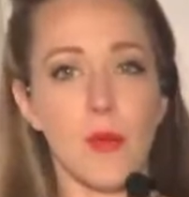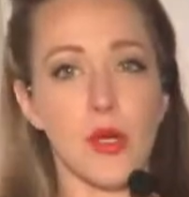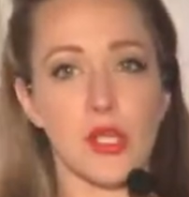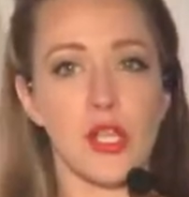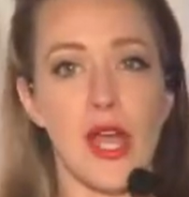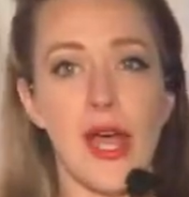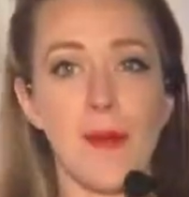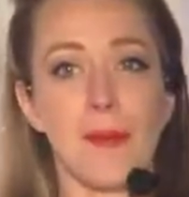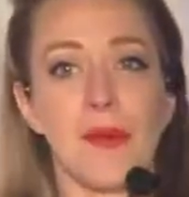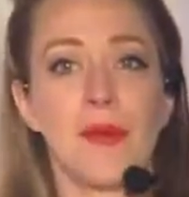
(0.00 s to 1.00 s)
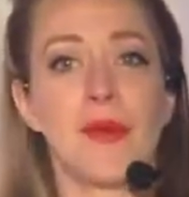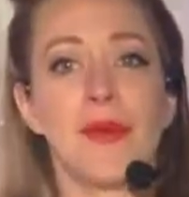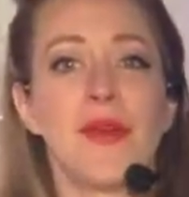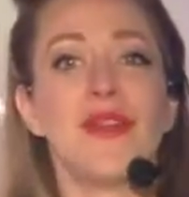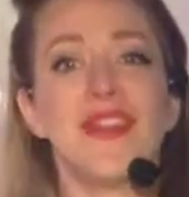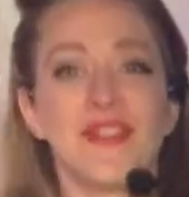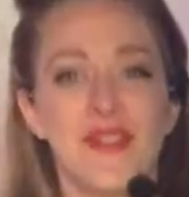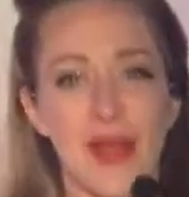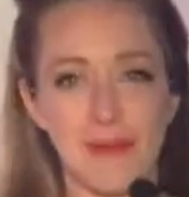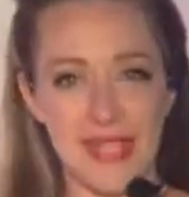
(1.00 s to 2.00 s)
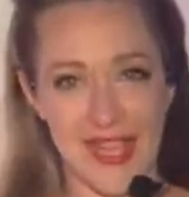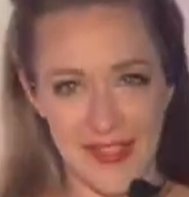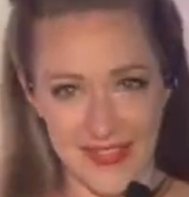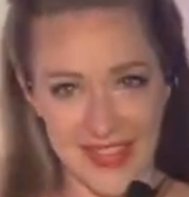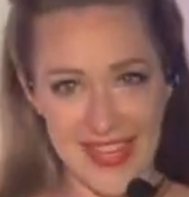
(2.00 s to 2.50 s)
Push up, drop down,